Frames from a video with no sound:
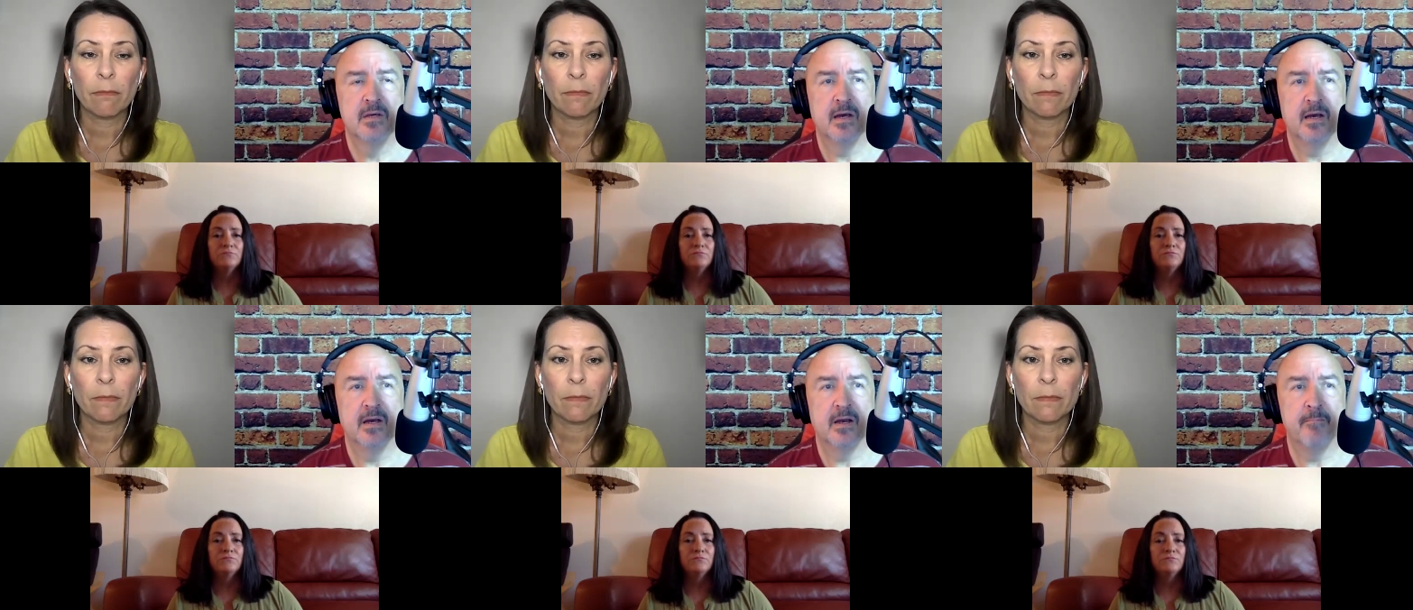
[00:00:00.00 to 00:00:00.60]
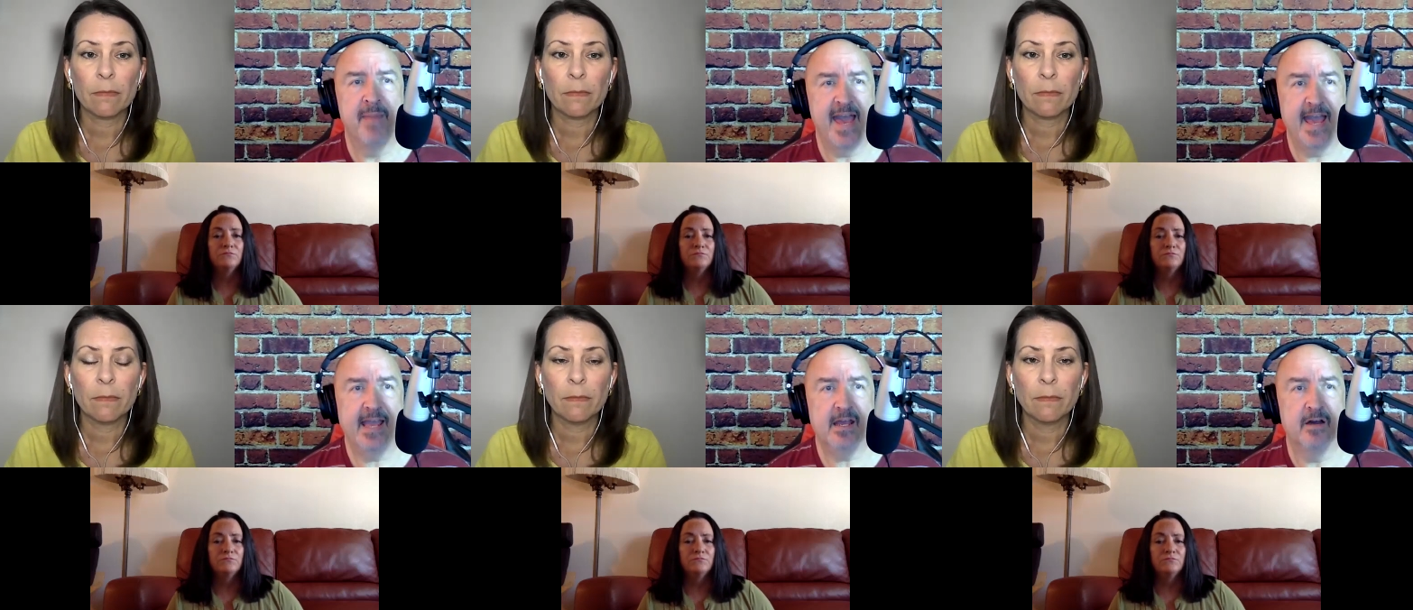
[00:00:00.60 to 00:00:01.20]
Speaker 1: Uh,
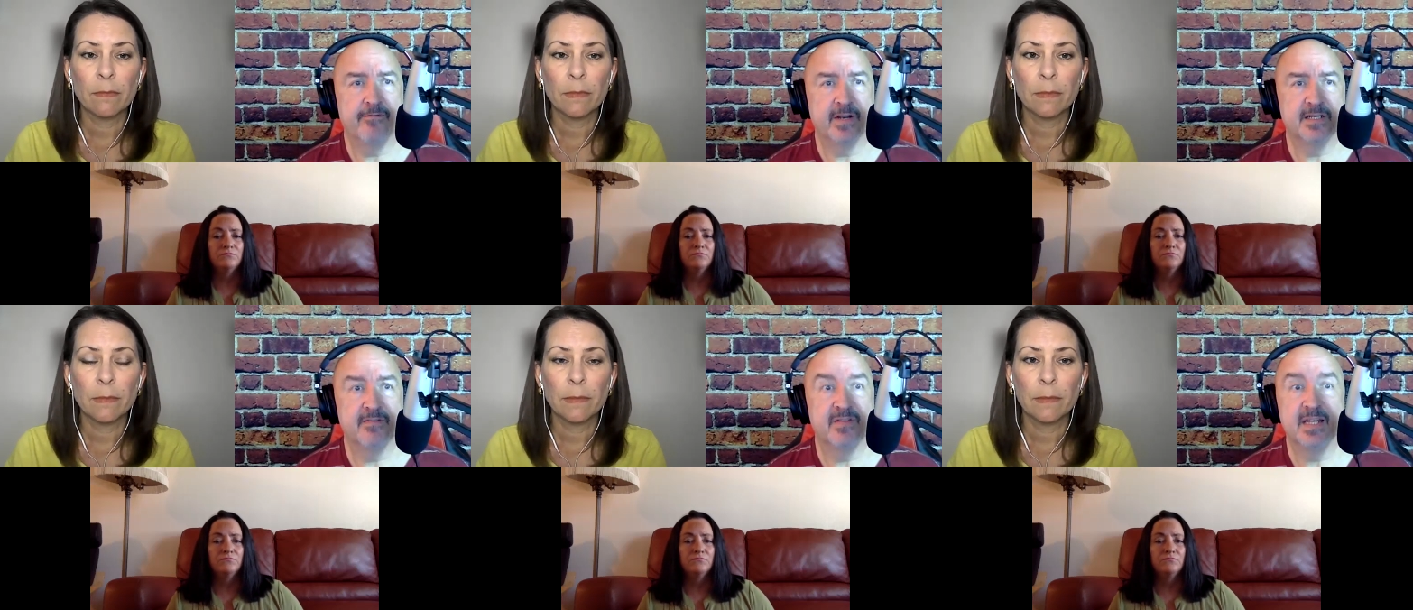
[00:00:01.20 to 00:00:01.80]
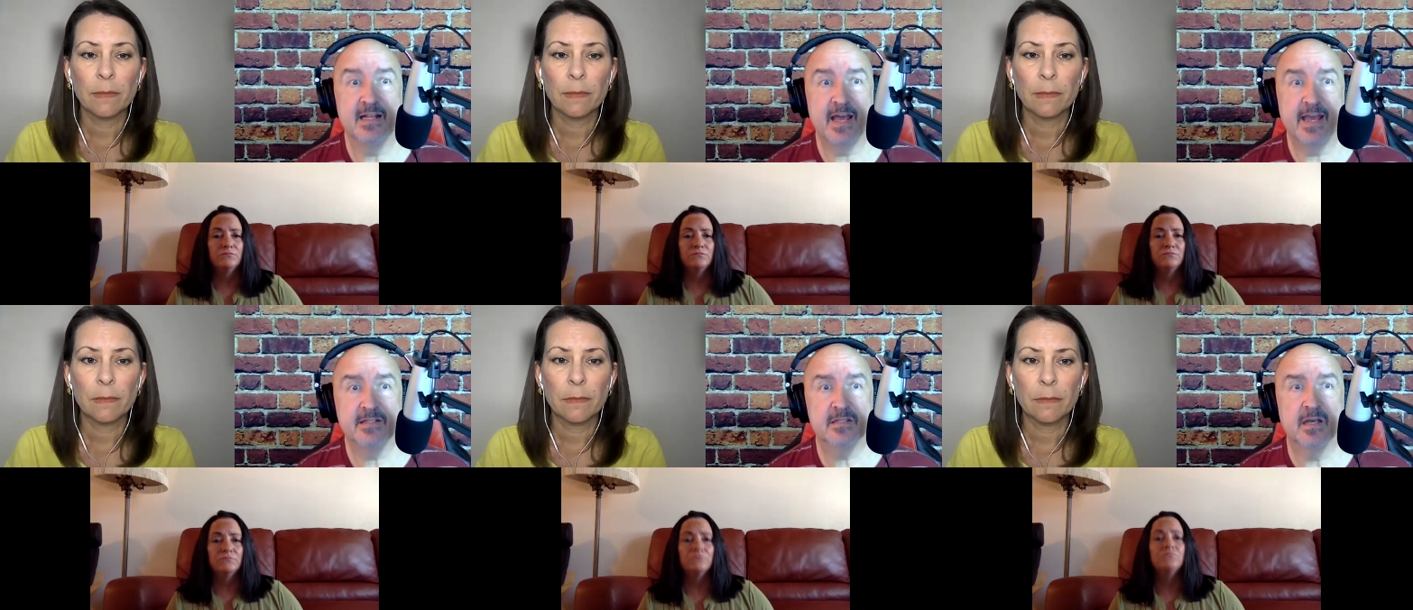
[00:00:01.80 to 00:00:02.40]
May, a friend of the
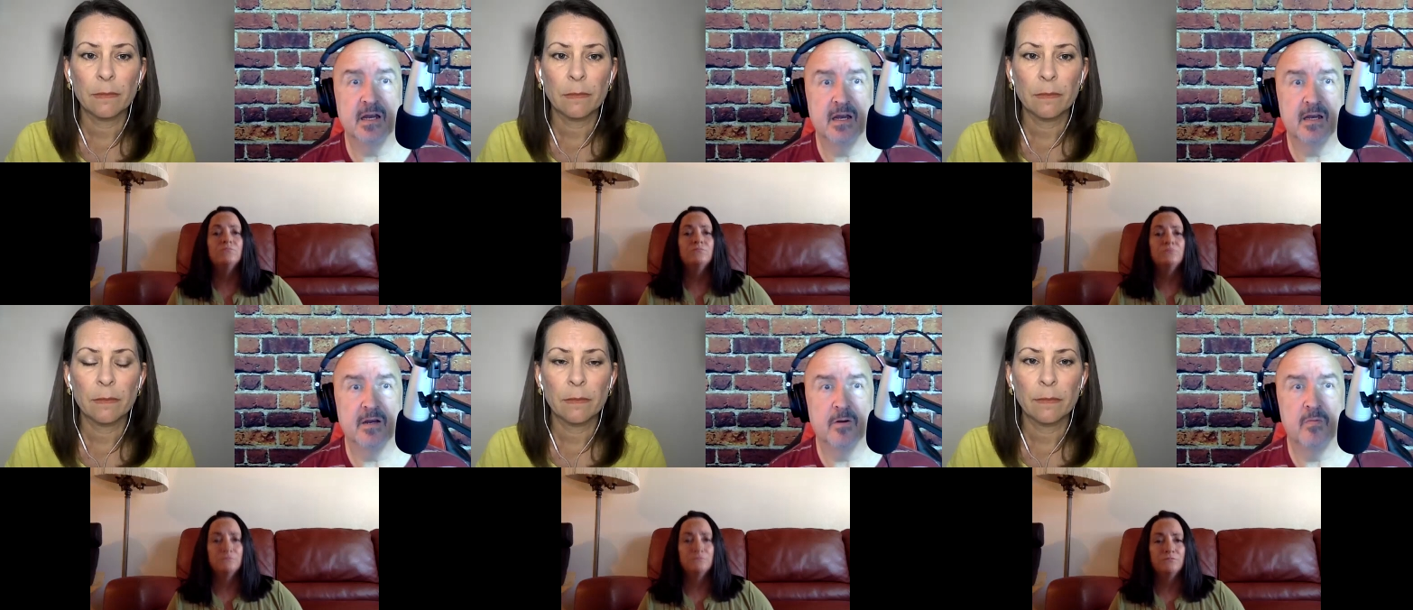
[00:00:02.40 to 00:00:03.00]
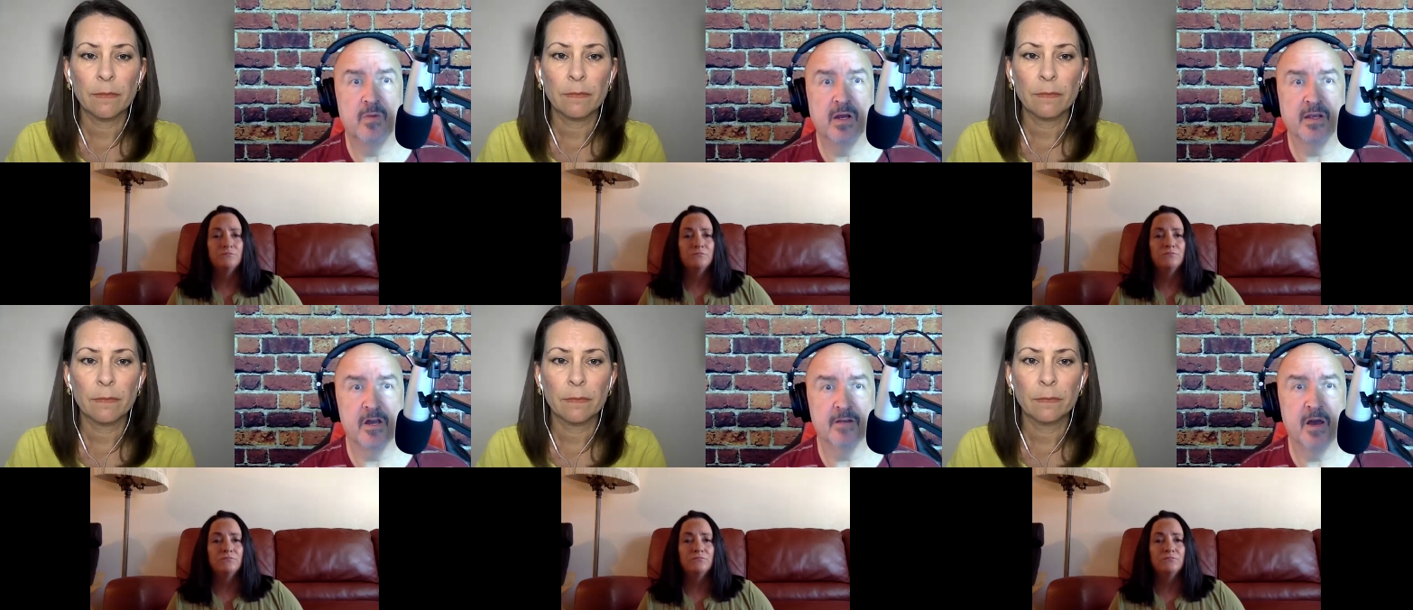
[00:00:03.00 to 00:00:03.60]
Niles, um, a
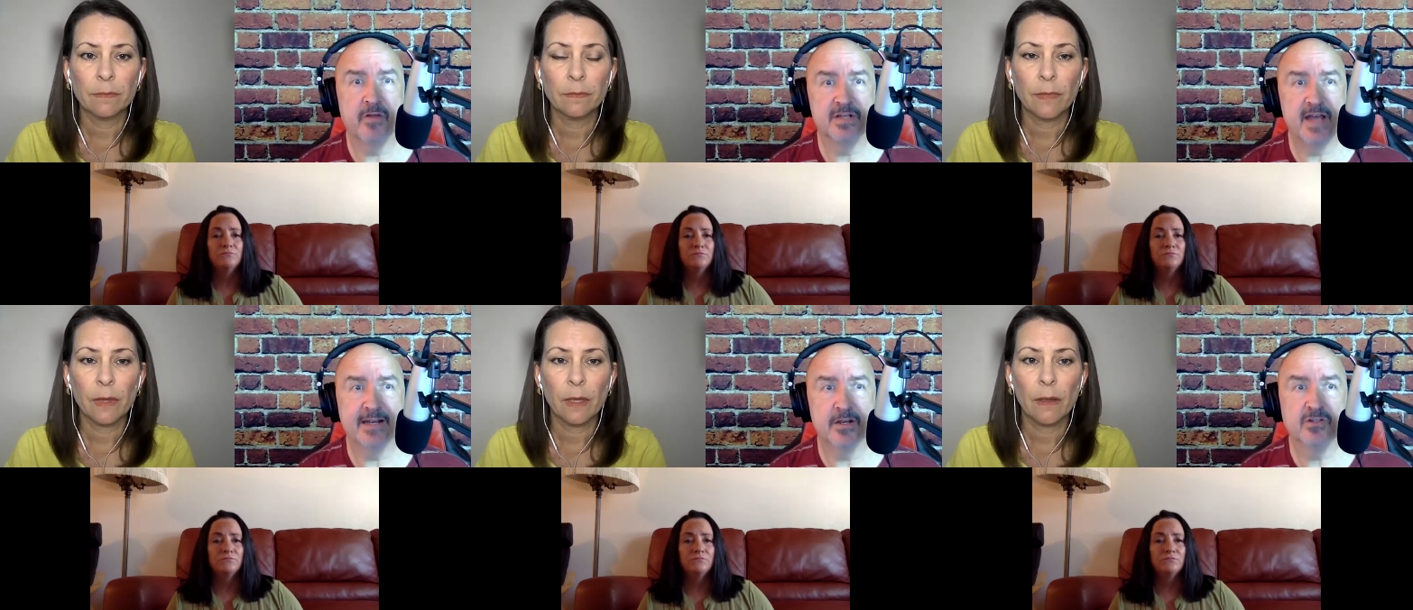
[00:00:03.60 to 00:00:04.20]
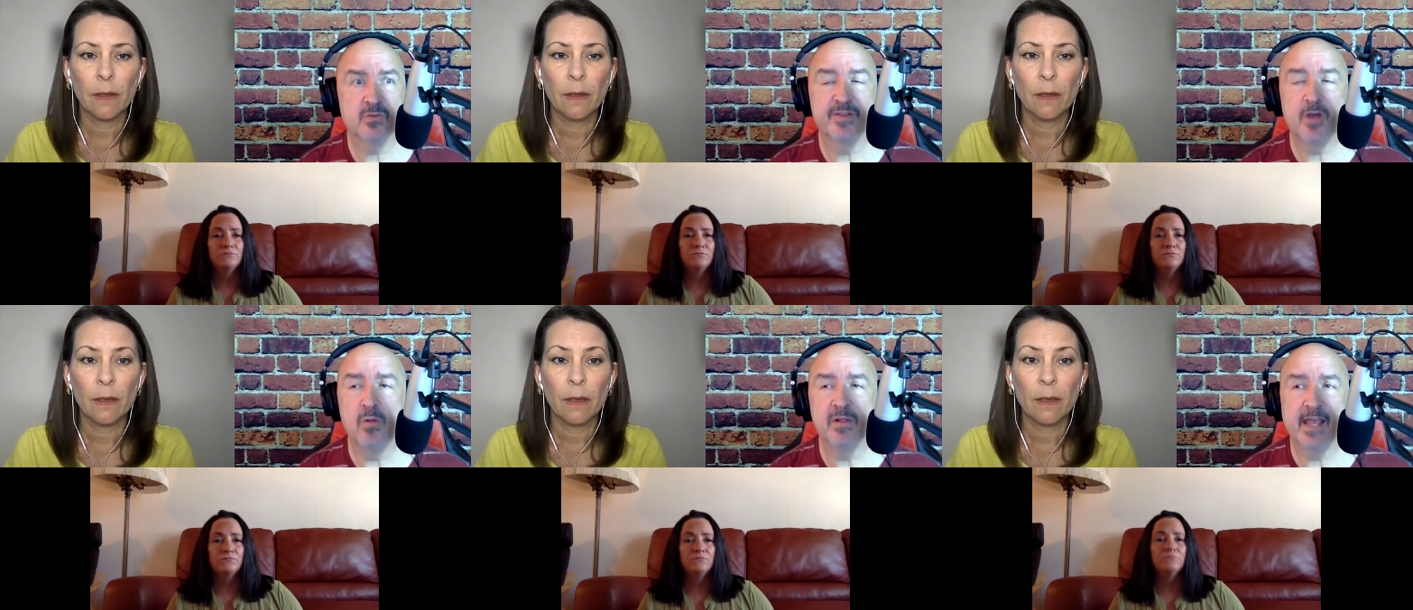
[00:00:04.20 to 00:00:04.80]
young mother diagnosed with
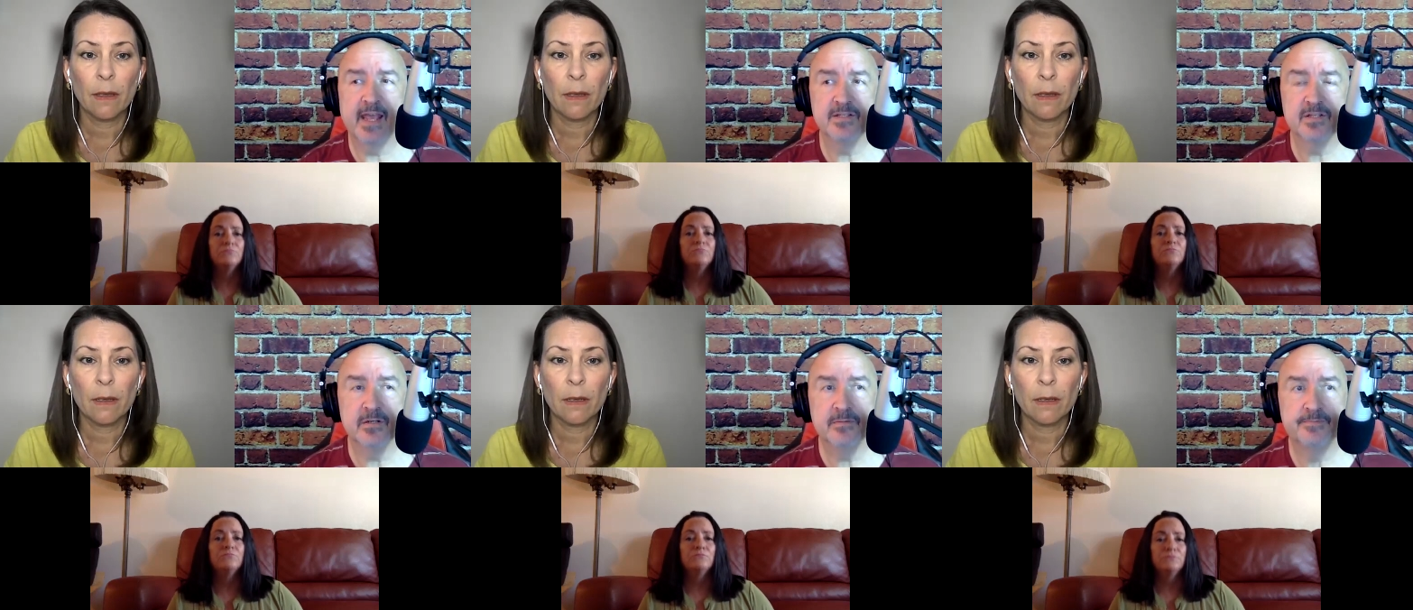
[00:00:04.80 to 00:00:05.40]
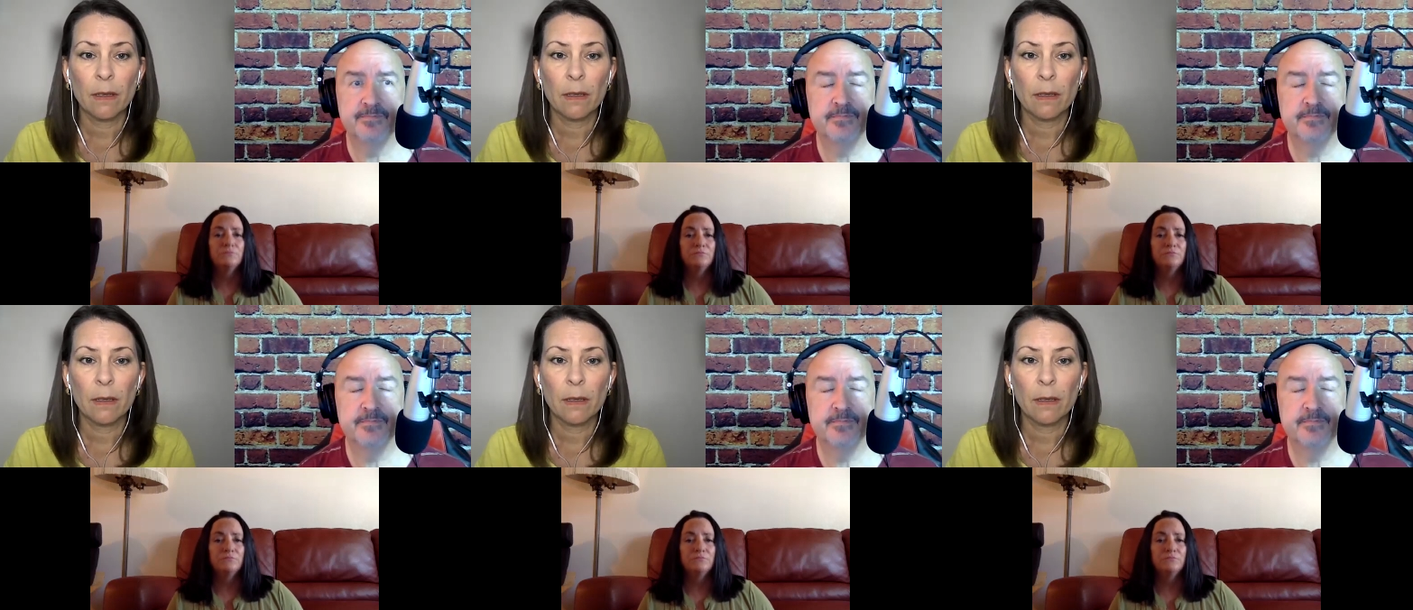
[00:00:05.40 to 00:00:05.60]
colon cancer.